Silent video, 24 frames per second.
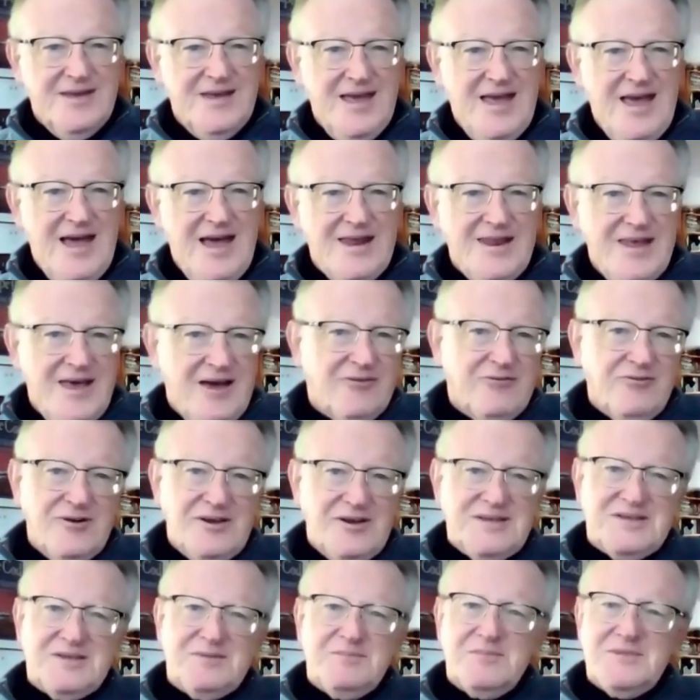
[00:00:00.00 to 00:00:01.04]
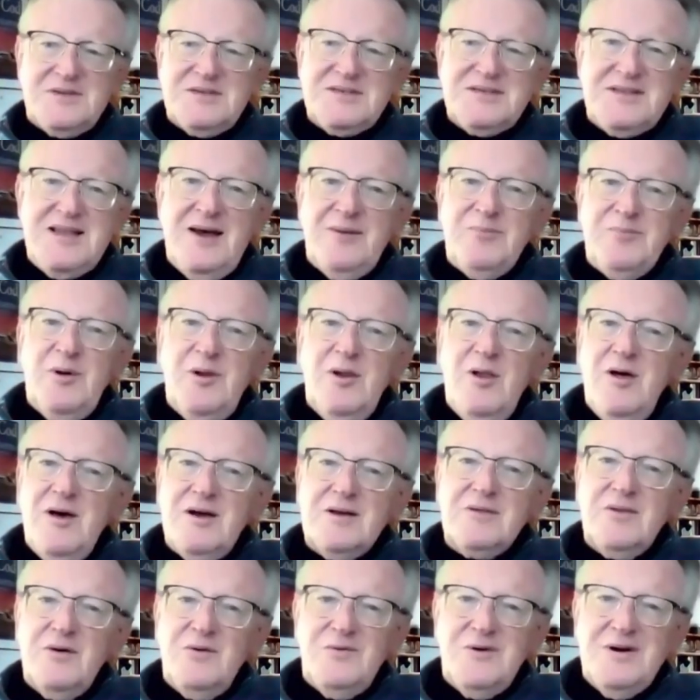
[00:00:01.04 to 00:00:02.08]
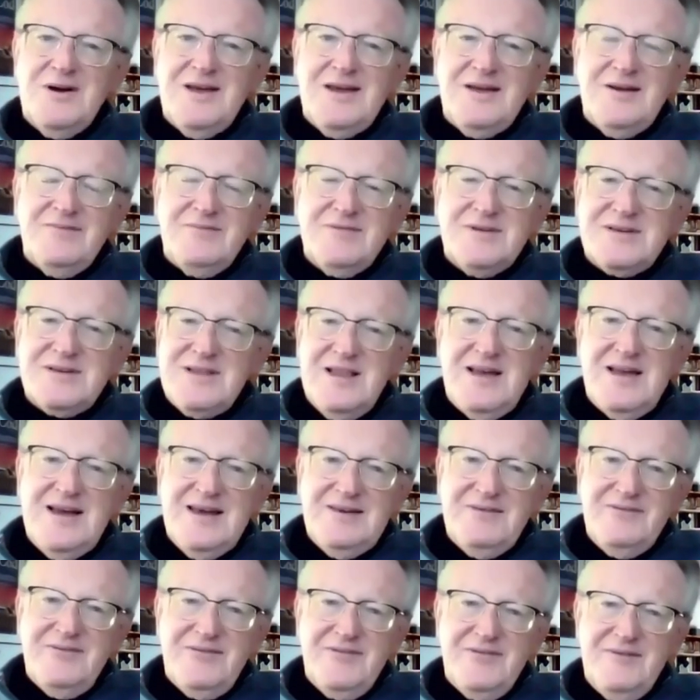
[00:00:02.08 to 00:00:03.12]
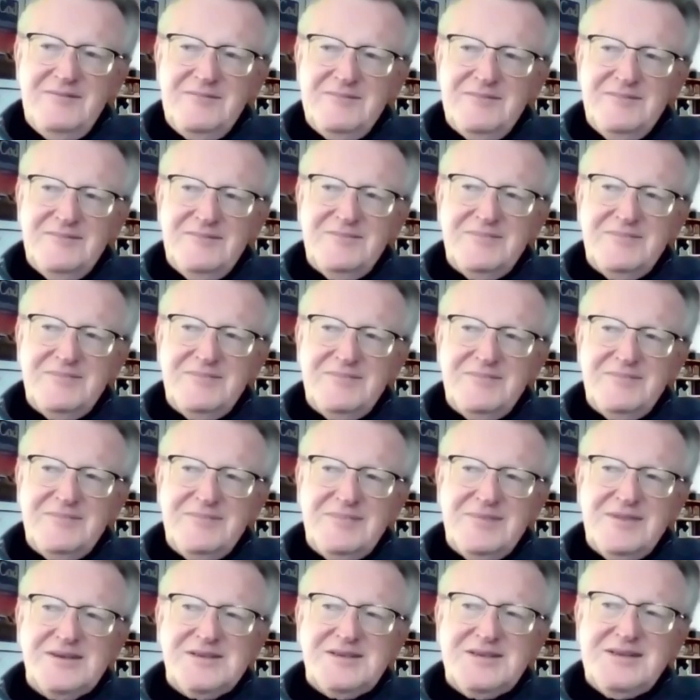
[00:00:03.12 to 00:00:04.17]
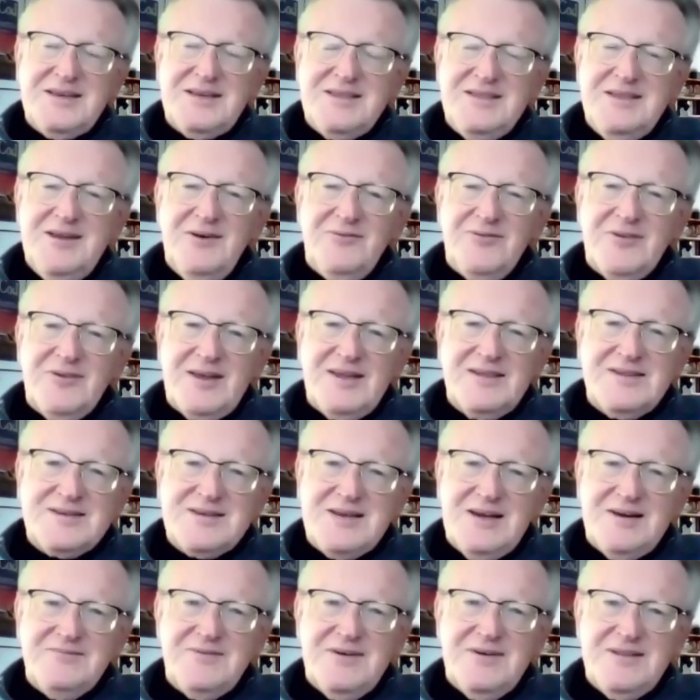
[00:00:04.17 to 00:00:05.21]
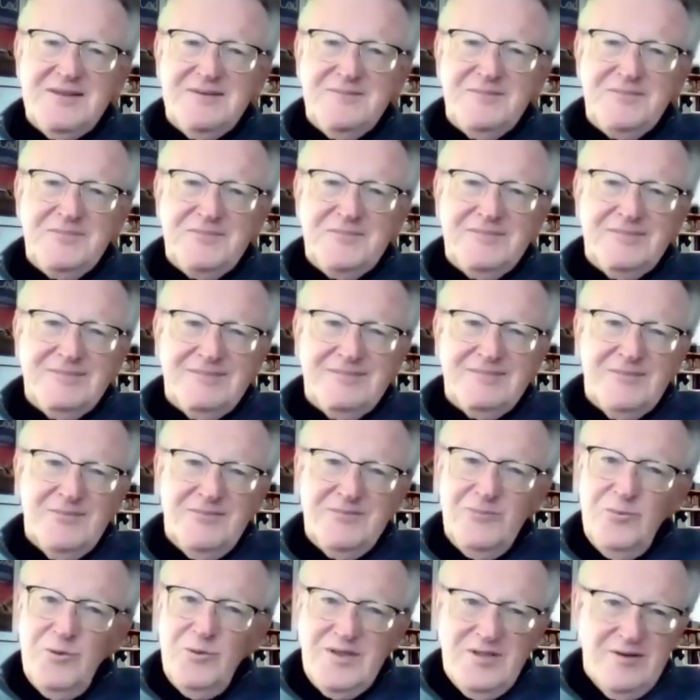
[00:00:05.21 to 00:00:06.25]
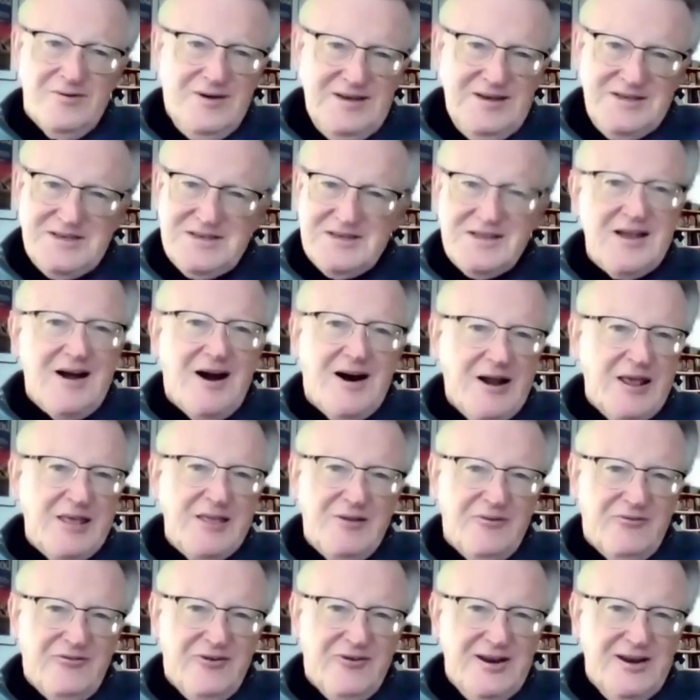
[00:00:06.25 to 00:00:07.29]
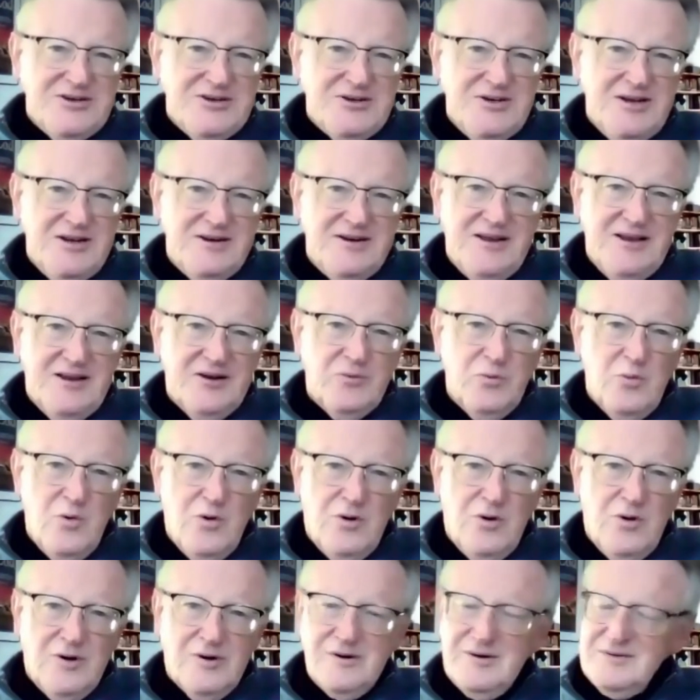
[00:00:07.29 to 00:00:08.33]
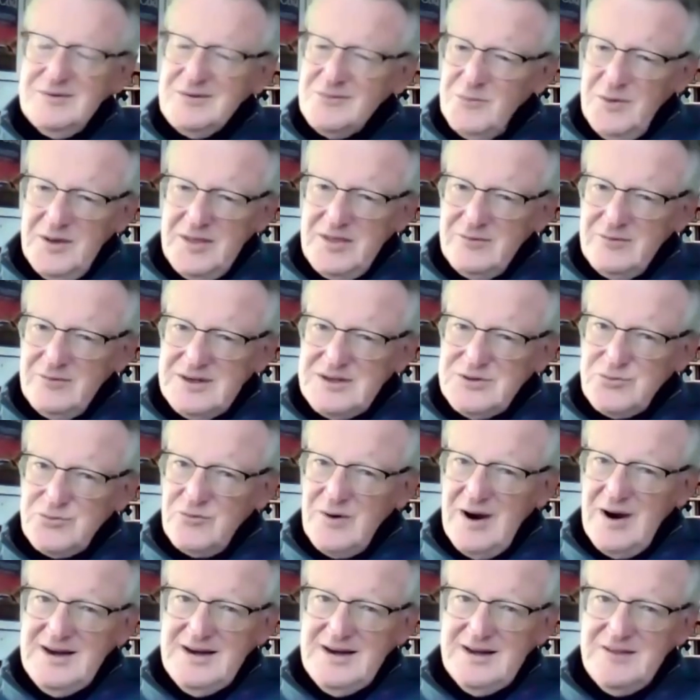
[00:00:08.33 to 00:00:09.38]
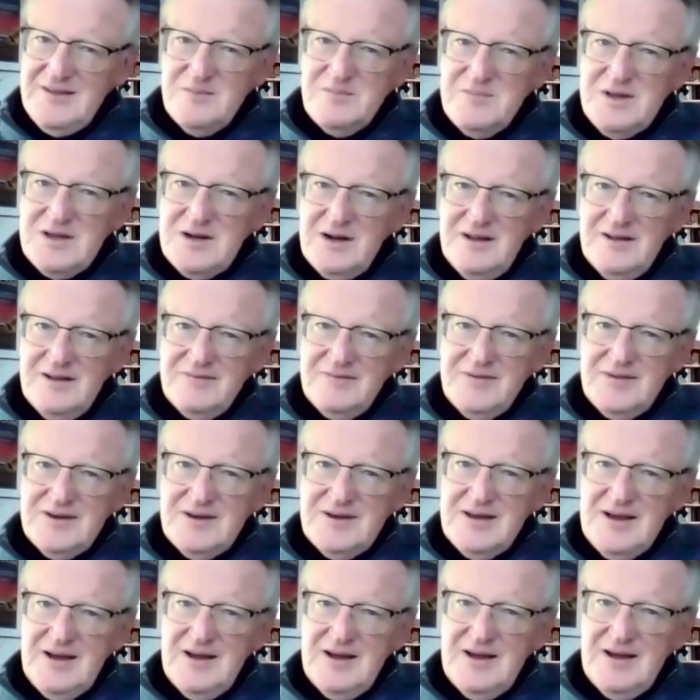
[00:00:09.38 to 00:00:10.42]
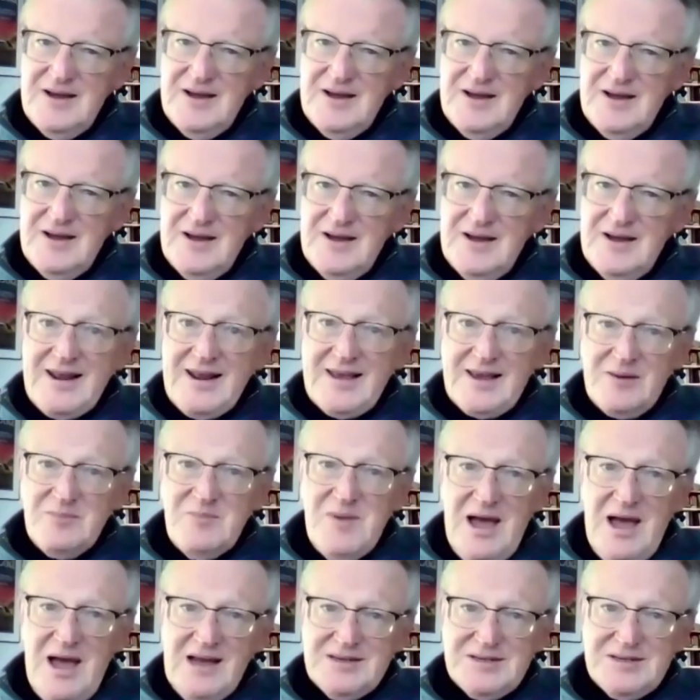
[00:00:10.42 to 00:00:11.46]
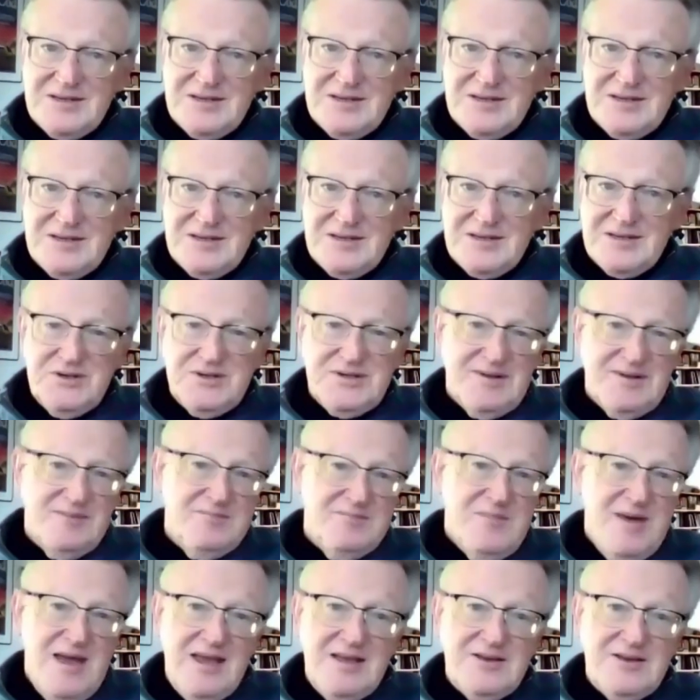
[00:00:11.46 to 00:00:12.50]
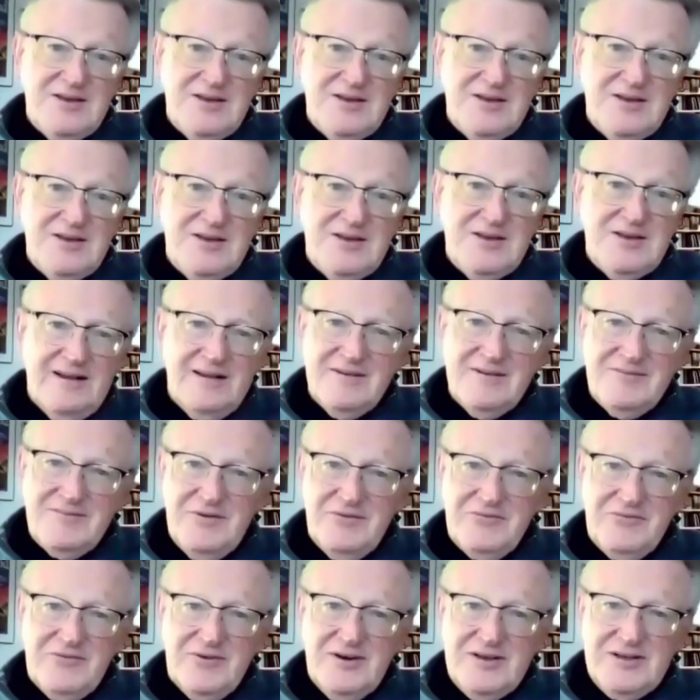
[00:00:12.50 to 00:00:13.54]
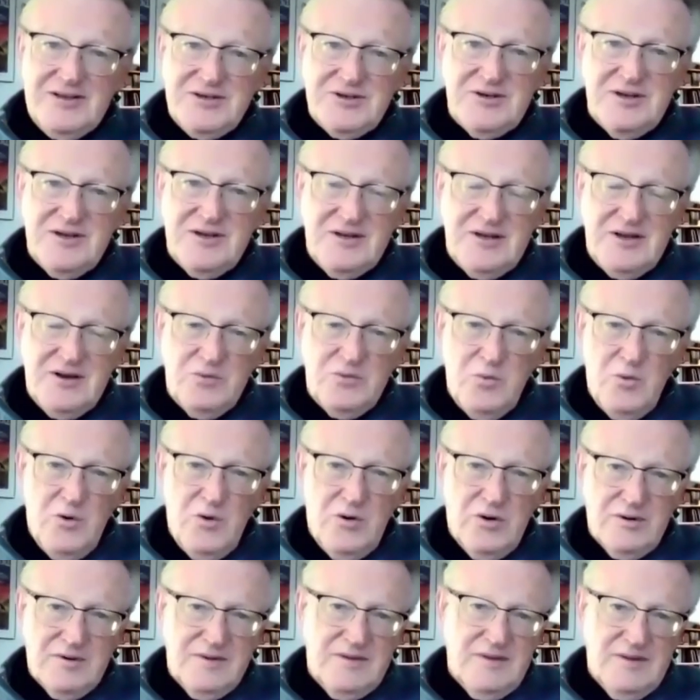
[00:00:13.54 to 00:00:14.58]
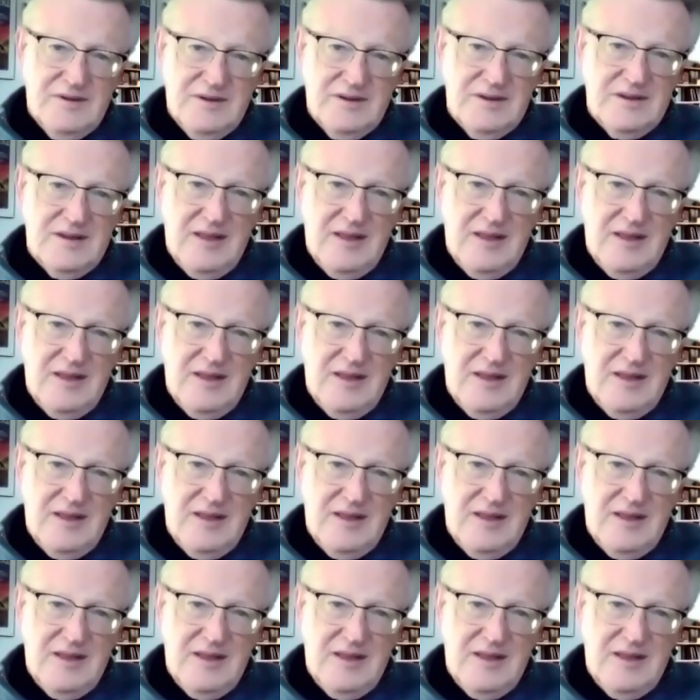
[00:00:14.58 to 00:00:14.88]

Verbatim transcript: at every step along the way of his life, the significance of it, whether he's starting the French and Indian War, whether he's right in the middle of the the Braddock Massacre, which is the major battle of the French and Indian War,